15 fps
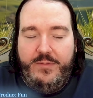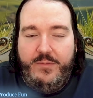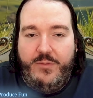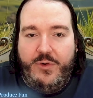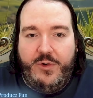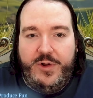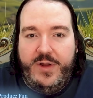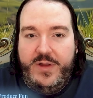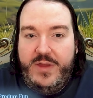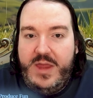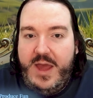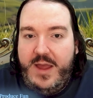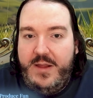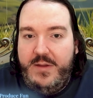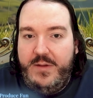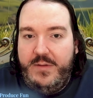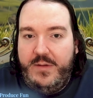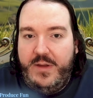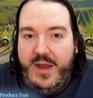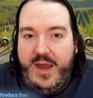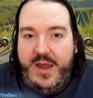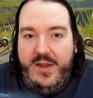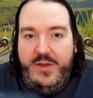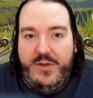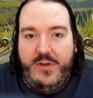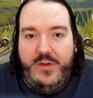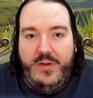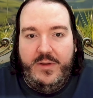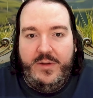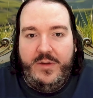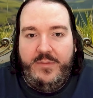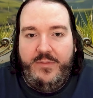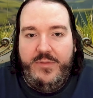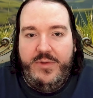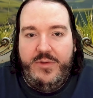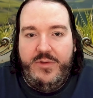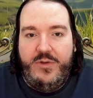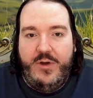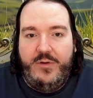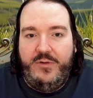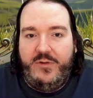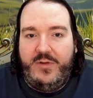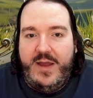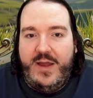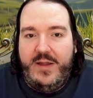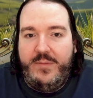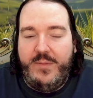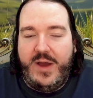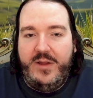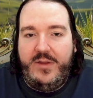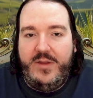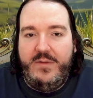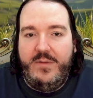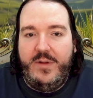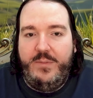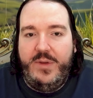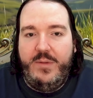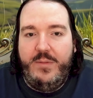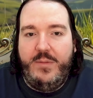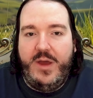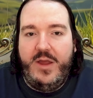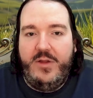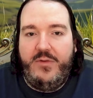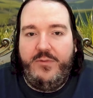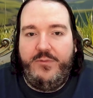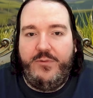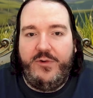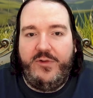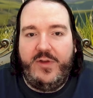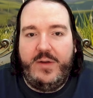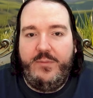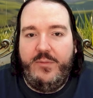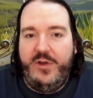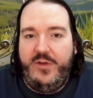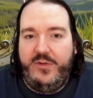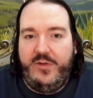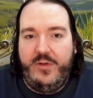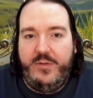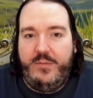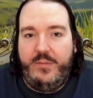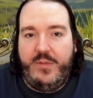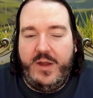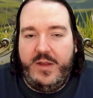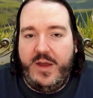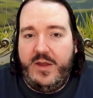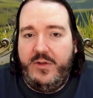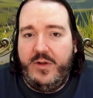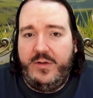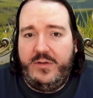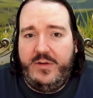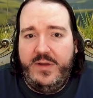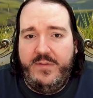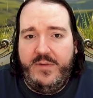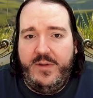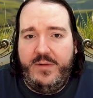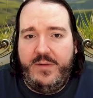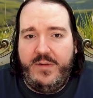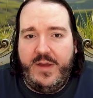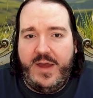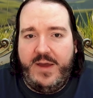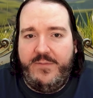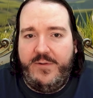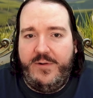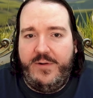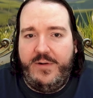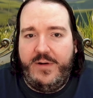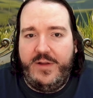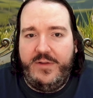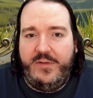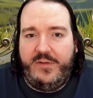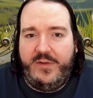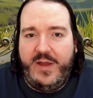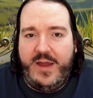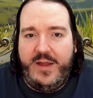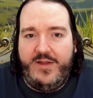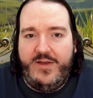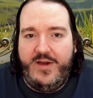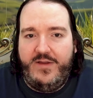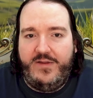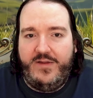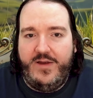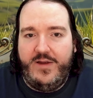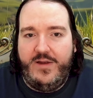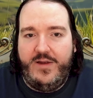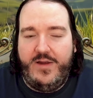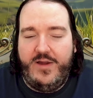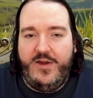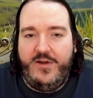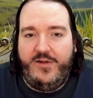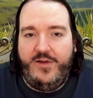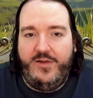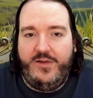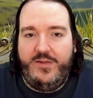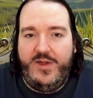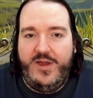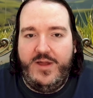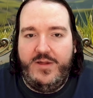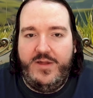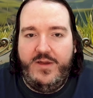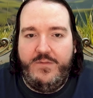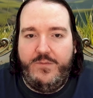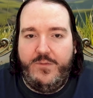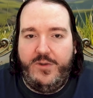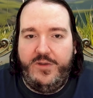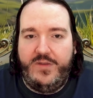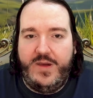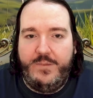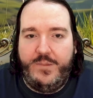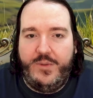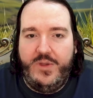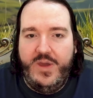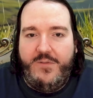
more than 10, and those 10 might even be made for some reason, and I don't even ever understand this in editions of D&D, for example.